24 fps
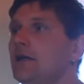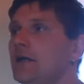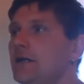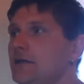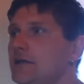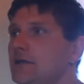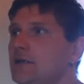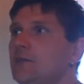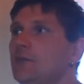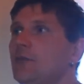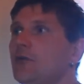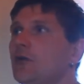
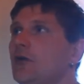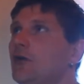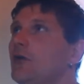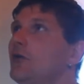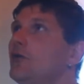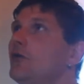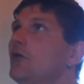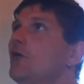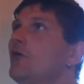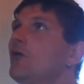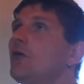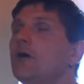Simple
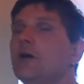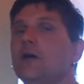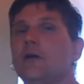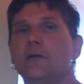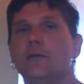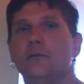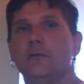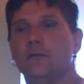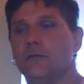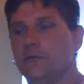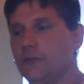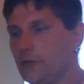coat of
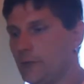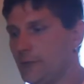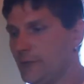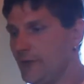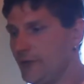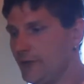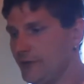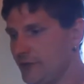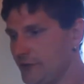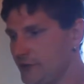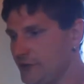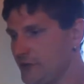oil. We
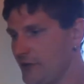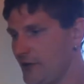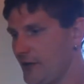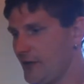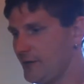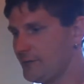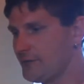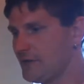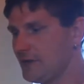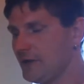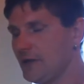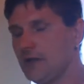built the
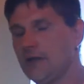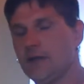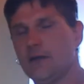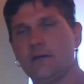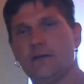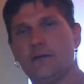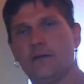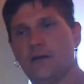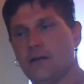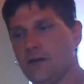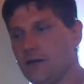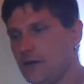jambs
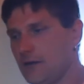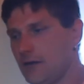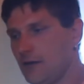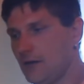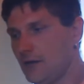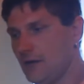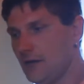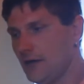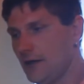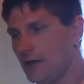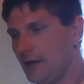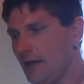again.
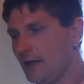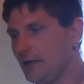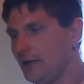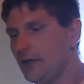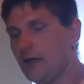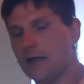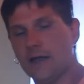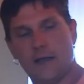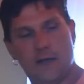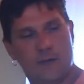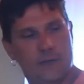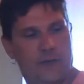Got
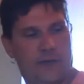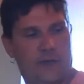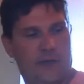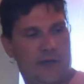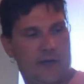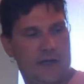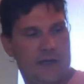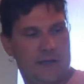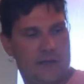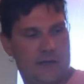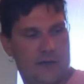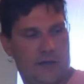lucky with
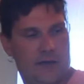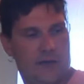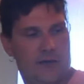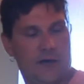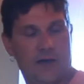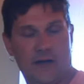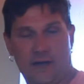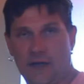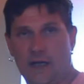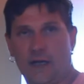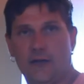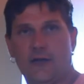these though.
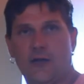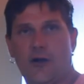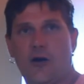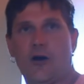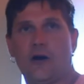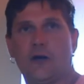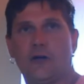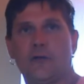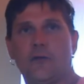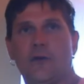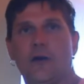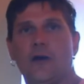I got the
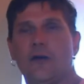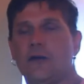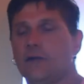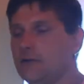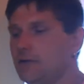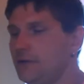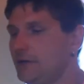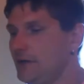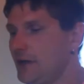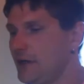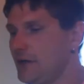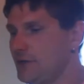hardware,
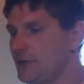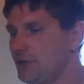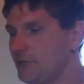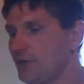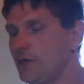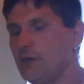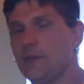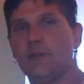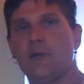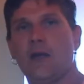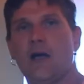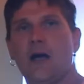nice
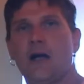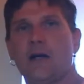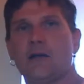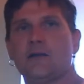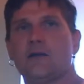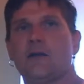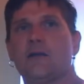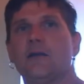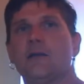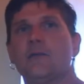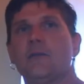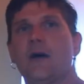rim
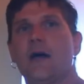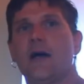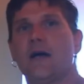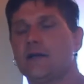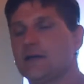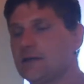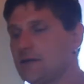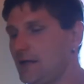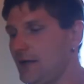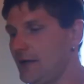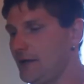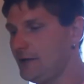locks on the back
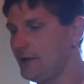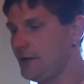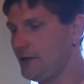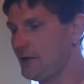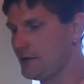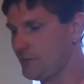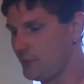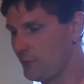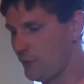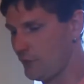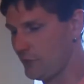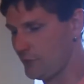side,
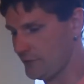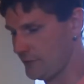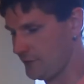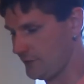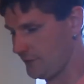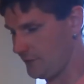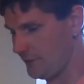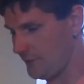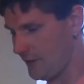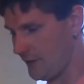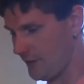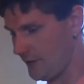nice
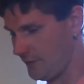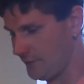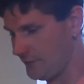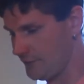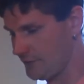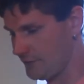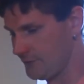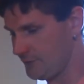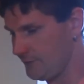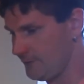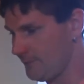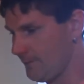porcelain
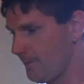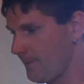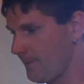knobs.